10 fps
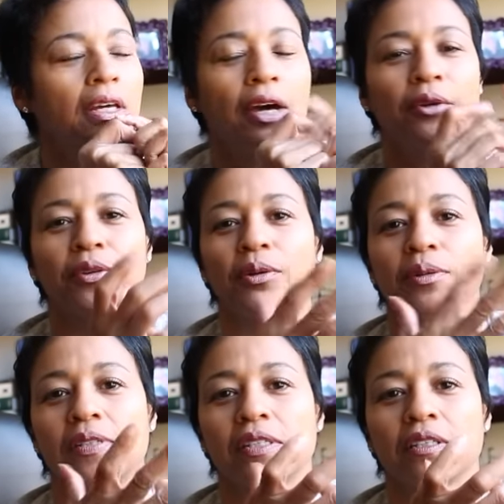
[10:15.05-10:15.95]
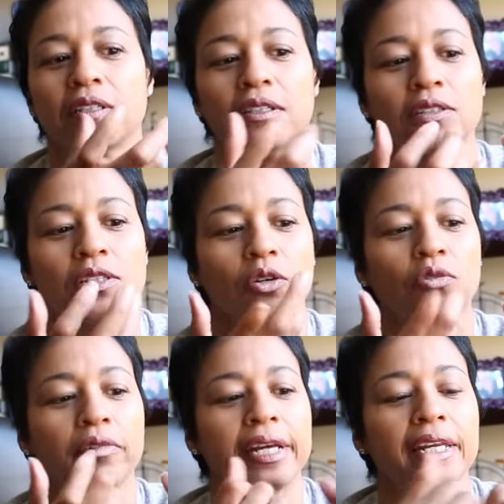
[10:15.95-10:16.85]
I don't know, is the
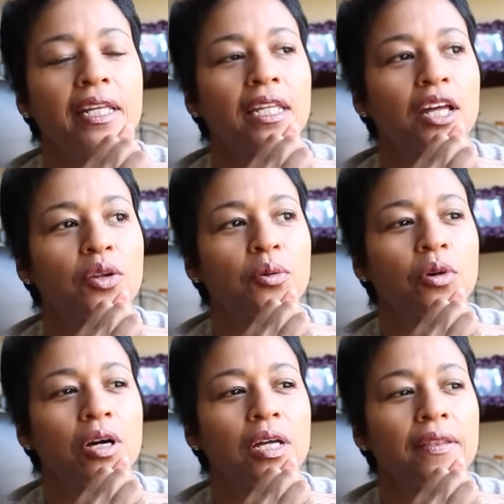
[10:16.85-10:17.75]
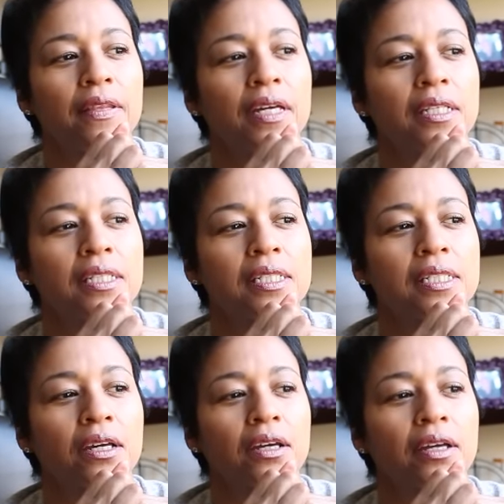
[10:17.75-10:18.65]
grainy leather one that's
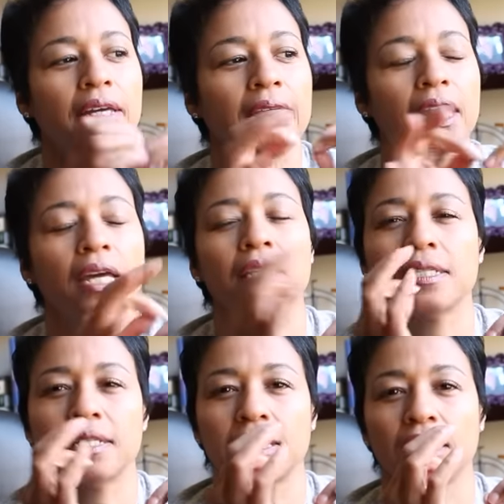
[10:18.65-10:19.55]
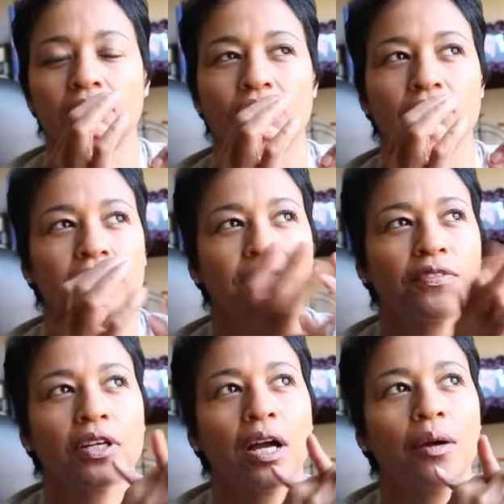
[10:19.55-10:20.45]
hand-stitched? I
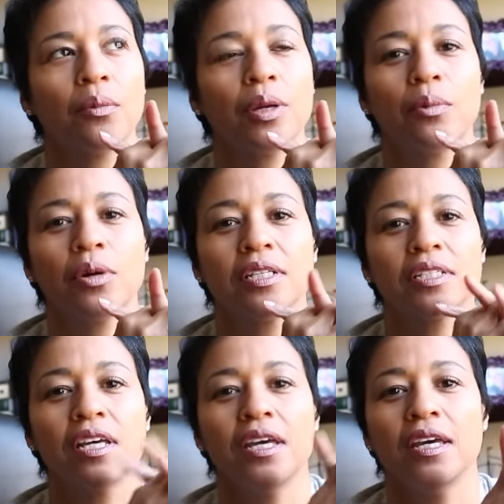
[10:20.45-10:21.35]
forgot what it was.